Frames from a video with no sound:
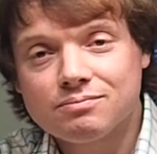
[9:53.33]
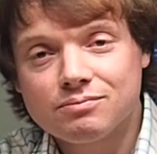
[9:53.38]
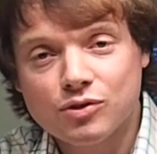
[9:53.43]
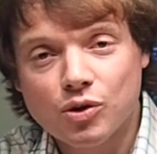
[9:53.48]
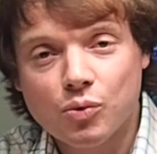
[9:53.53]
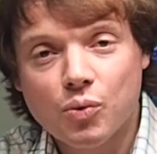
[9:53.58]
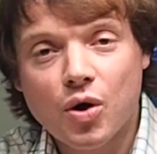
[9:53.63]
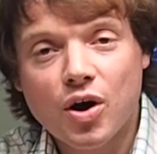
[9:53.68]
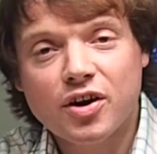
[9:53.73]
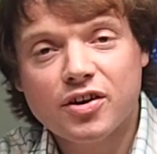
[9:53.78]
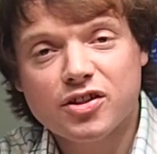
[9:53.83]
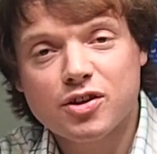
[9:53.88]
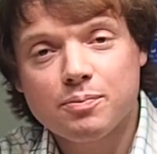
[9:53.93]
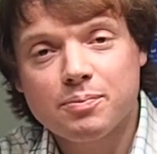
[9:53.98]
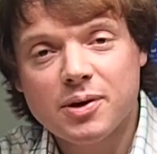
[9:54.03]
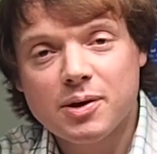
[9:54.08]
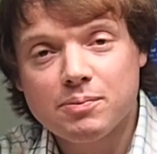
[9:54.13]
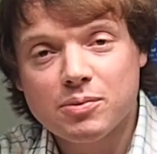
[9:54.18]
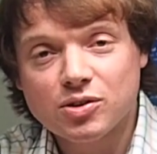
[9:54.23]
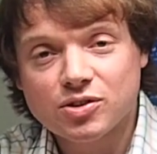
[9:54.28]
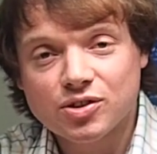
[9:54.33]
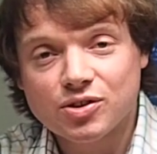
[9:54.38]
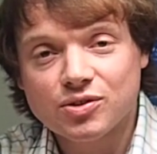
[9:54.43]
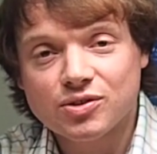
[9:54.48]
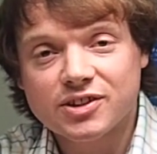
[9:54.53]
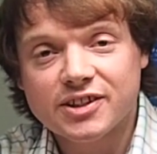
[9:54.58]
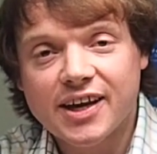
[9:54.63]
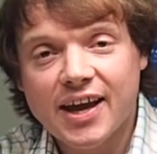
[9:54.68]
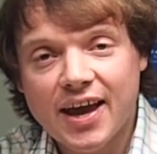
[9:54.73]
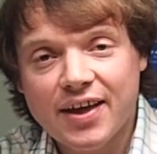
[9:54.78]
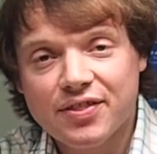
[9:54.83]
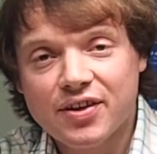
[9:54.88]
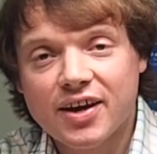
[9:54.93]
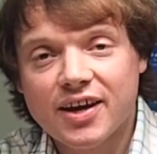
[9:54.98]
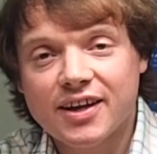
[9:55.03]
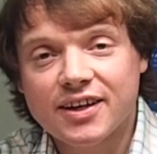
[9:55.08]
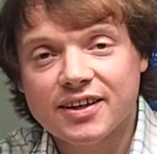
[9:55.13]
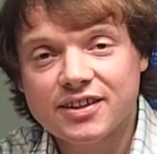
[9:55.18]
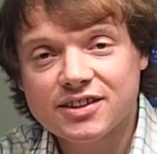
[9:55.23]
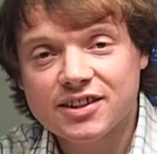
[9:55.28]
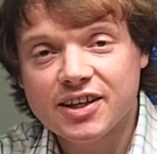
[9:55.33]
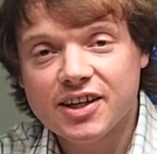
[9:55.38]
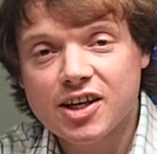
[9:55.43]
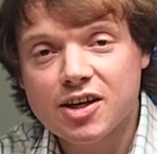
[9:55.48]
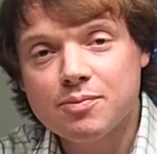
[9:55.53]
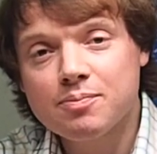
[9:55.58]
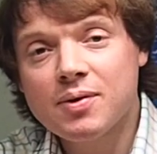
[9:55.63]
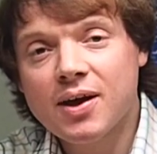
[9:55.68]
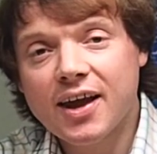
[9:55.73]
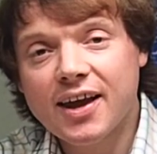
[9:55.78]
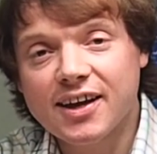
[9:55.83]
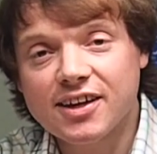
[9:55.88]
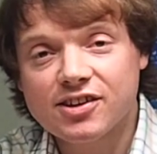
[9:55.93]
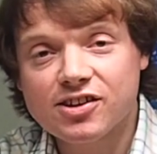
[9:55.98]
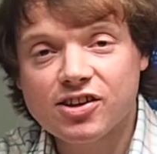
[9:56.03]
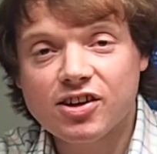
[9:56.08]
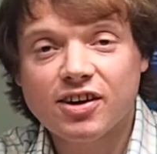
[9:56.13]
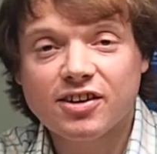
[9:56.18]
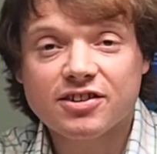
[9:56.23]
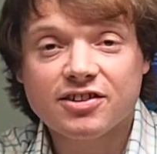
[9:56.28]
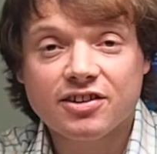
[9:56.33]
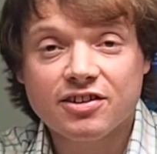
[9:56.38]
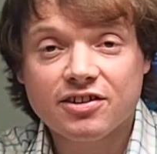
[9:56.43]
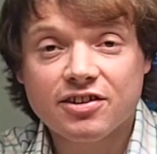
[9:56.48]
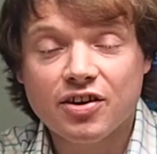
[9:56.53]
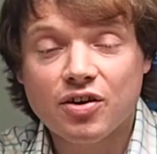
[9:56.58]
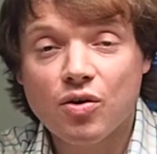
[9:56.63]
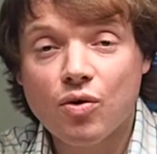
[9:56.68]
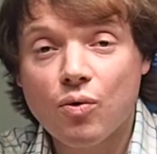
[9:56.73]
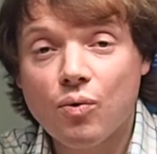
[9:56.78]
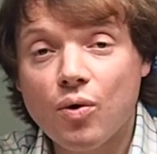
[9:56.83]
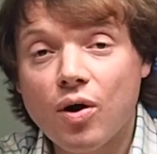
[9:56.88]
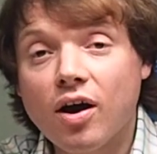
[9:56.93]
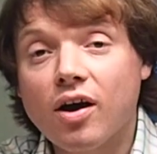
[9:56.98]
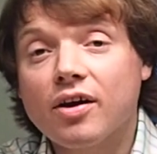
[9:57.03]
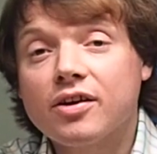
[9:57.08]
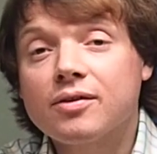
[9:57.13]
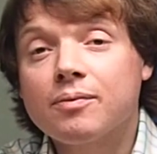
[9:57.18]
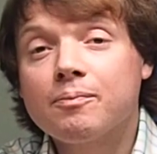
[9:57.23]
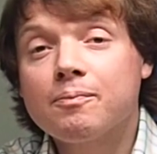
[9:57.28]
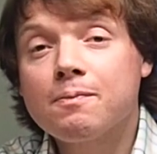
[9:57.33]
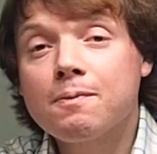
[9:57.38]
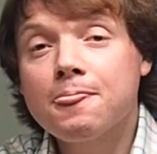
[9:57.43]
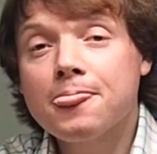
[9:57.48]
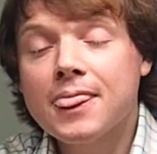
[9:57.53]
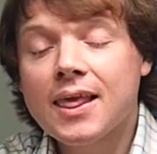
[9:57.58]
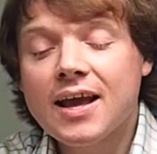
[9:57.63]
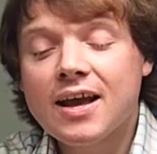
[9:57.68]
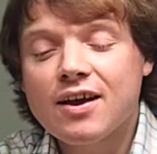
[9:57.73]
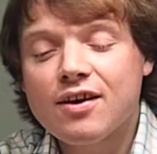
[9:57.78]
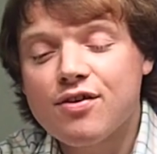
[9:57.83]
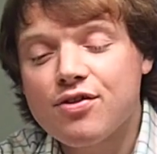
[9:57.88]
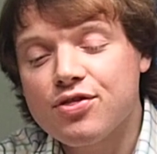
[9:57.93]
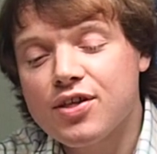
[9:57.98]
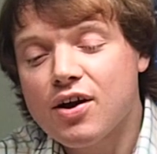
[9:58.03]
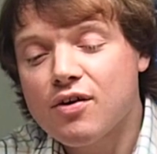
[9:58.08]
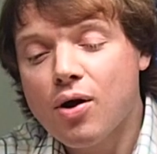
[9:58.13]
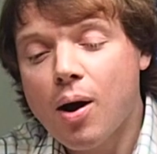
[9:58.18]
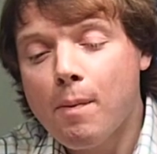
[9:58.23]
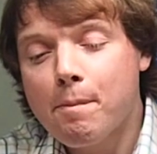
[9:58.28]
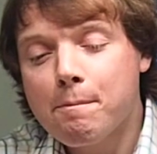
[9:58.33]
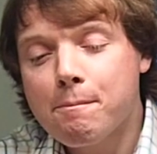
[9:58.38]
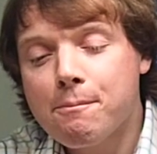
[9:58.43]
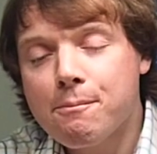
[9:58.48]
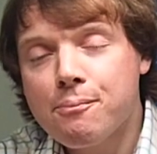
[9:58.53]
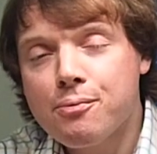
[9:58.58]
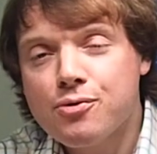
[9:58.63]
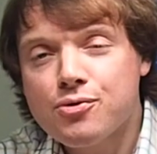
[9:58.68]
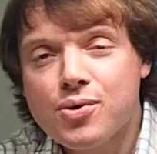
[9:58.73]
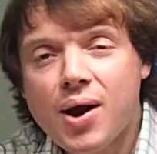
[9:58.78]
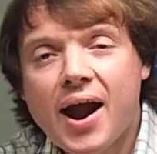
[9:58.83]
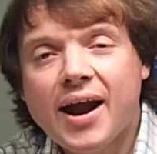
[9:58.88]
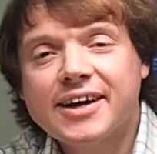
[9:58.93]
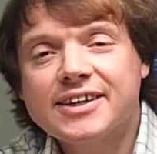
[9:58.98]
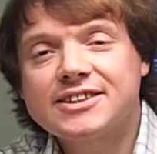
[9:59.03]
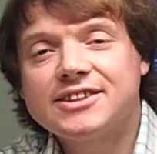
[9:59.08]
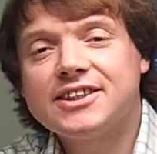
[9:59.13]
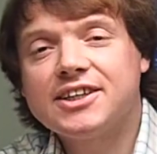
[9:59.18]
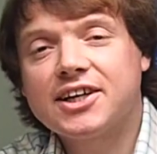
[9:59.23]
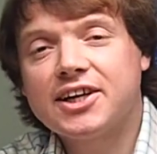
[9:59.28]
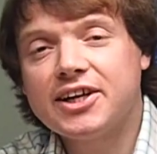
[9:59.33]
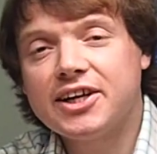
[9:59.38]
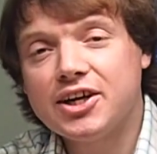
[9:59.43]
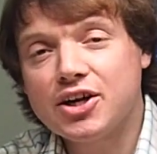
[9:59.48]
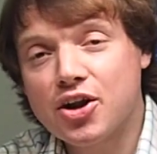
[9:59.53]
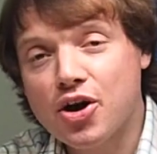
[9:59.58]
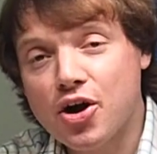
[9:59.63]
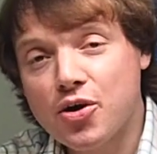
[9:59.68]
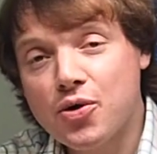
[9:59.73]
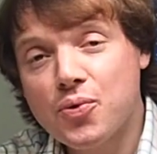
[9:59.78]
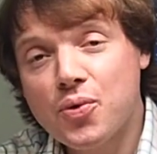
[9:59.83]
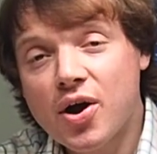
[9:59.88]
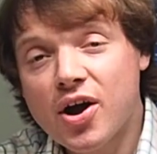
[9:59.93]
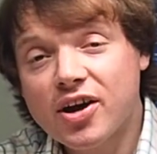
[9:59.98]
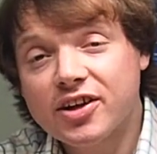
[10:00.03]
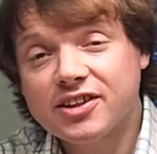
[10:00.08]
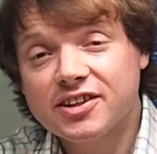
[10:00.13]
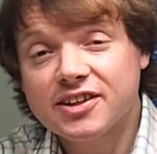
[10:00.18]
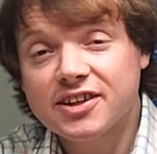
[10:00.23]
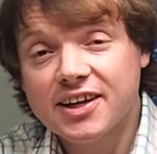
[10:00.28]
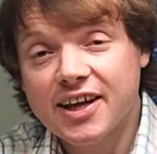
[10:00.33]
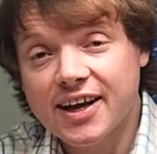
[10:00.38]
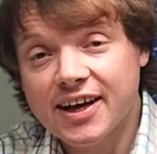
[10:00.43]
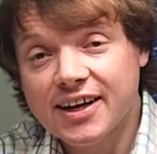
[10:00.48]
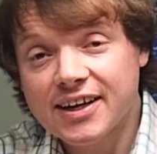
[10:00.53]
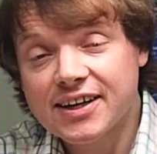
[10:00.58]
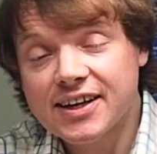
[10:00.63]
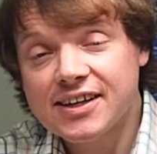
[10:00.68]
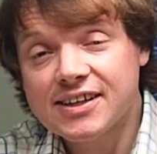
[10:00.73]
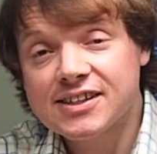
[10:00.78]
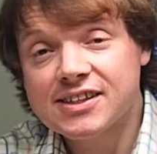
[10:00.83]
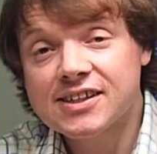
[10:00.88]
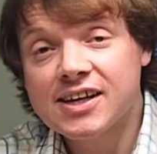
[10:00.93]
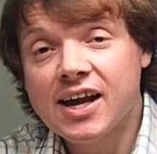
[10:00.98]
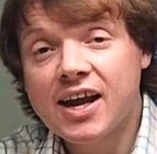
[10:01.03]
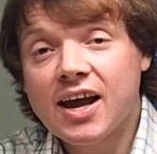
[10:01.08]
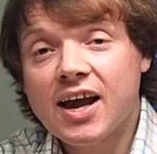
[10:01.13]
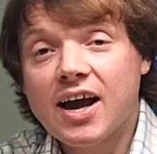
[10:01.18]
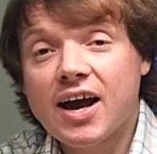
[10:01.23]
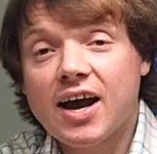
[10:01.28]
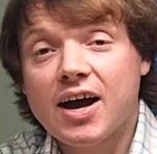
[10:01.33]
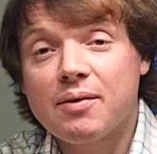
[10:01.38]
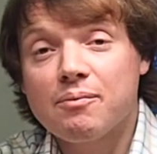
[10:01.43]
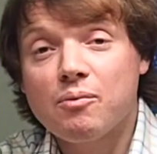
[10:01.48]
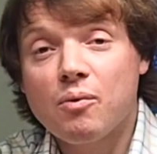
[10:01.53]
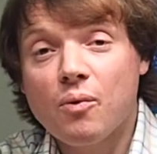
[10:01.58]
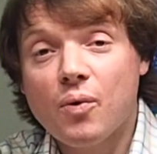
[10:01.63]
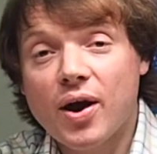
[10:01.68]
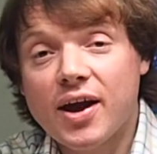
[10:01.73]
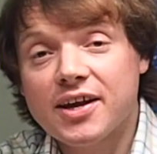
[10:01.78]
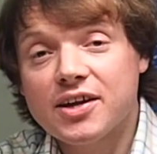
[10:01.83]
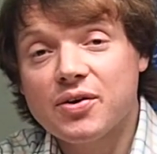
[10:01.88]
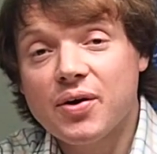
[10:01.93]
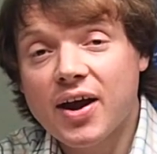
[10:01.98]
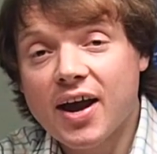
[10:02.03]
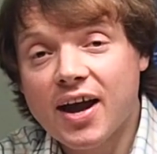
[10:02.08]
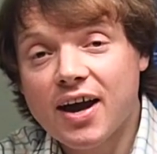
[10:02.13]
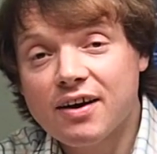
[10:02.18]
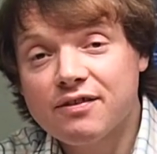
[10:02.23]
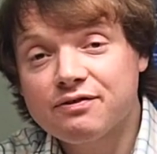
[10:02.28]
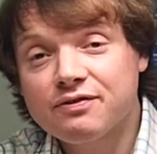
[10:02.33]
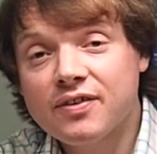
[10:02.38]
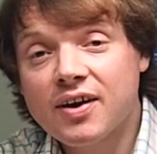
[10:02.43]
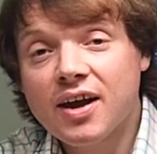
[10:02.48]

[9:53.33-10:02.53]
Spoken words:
the work that people do together in a team, is just a single word. There are practically no words in English where you have